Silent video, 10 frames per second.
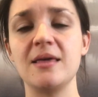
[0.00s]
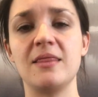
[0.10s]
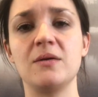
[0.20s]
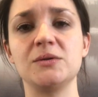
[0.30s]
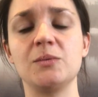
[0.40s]

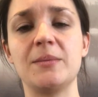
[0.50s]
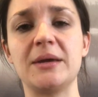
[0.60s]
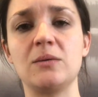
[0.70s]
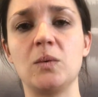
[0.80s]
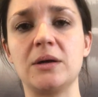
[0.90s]
those
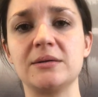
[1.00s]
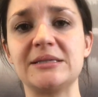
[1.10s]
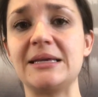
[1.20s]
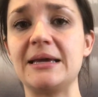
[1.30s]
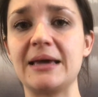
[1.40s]
women will
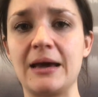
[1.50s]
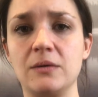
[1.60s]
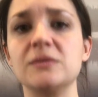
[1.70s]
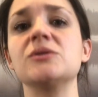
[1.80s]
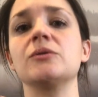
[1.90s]
seek
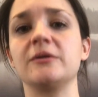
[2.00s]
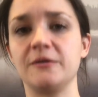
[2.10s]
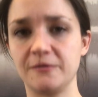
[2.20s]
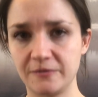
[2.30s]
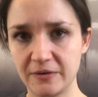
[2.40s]
out sort
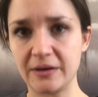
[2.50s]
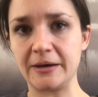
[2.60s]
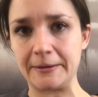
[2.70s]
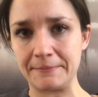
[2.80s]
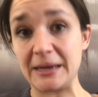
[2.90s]
of
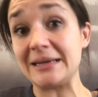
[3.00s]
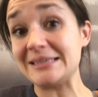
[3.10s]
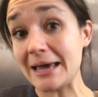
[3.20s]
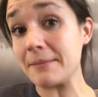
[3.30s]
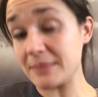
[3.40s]
an
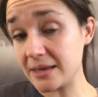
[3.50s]
exam,